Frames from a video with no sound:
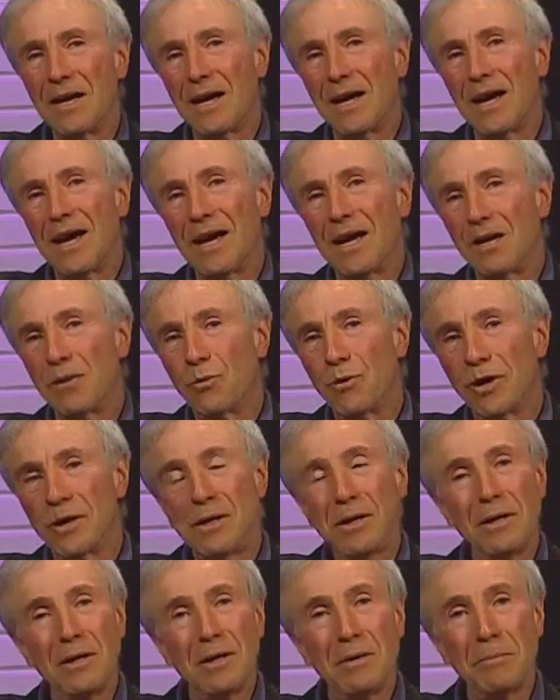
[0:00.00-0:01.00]
and we're
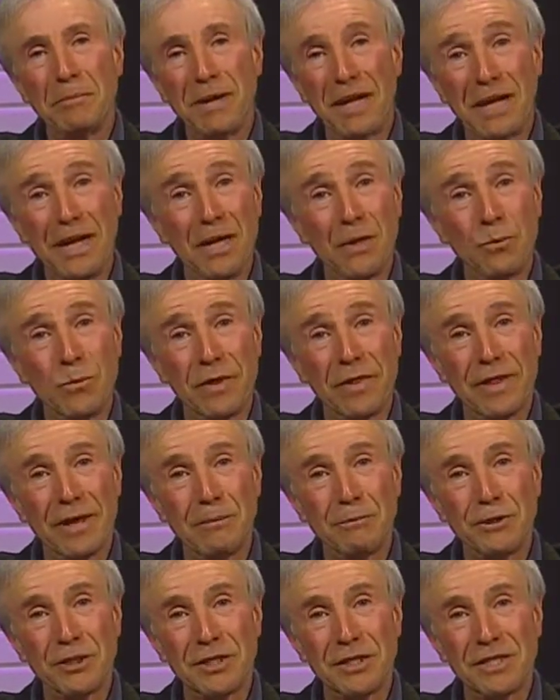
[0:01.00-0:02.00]
going to begin with
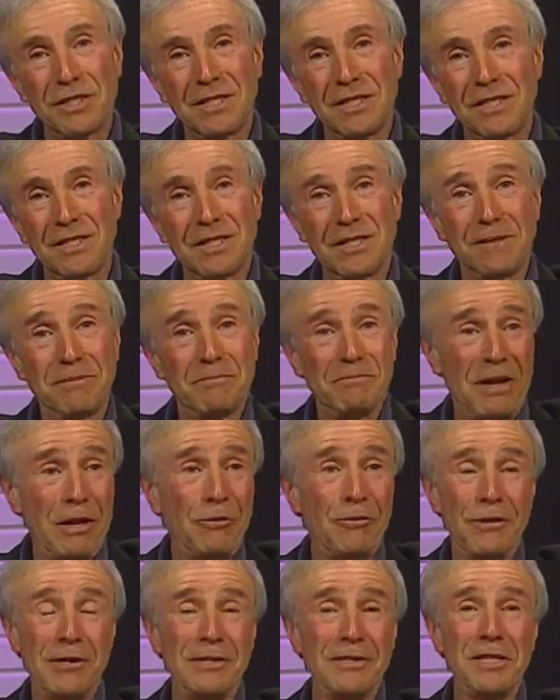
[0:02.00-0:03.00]
them just uh,
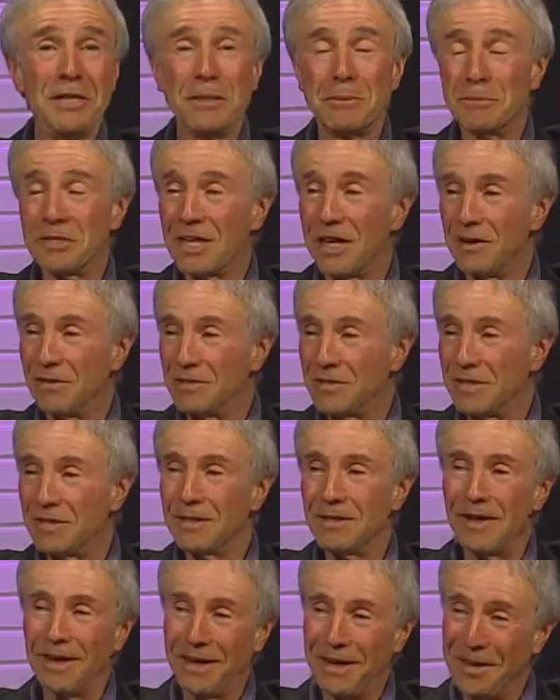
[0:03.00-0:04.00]
introducing themselves.
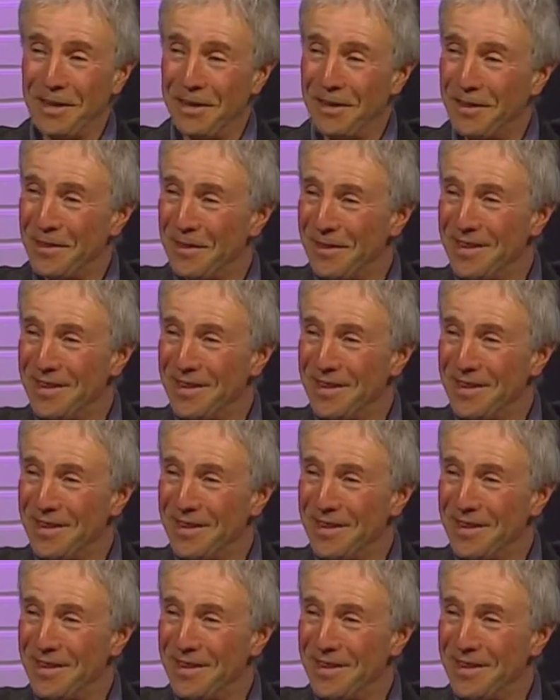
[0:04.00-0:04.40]
Uh, Edith.